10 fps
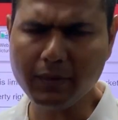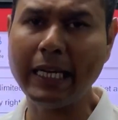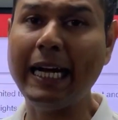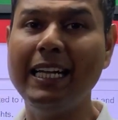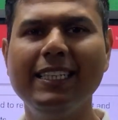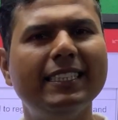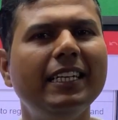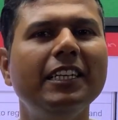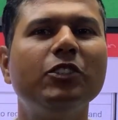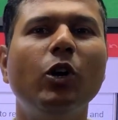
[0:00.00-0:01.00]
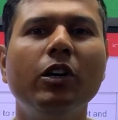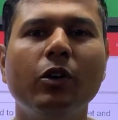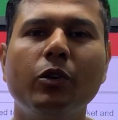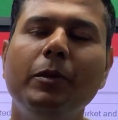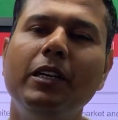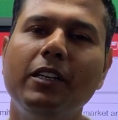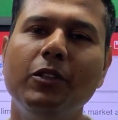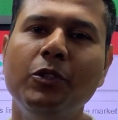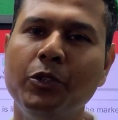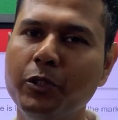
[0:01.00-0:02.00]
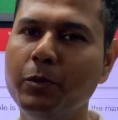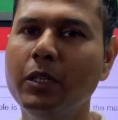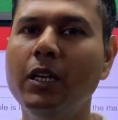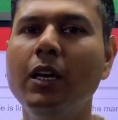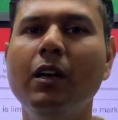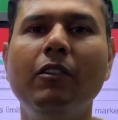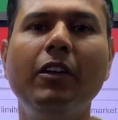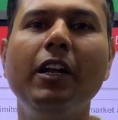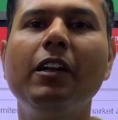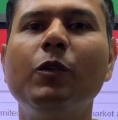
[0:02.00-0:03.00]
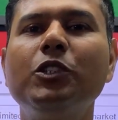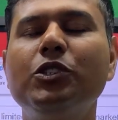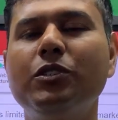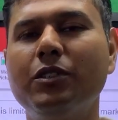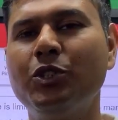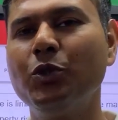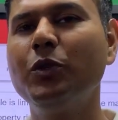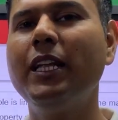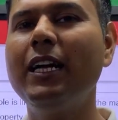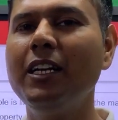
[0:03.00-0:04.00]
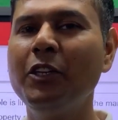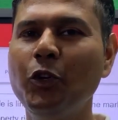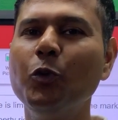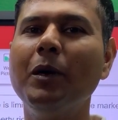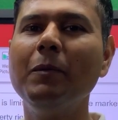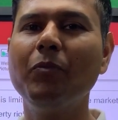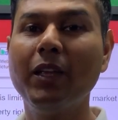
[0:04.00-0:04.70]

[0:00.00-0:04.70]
I recently saw a documentary on YouTube wherein it was shown that in Cuba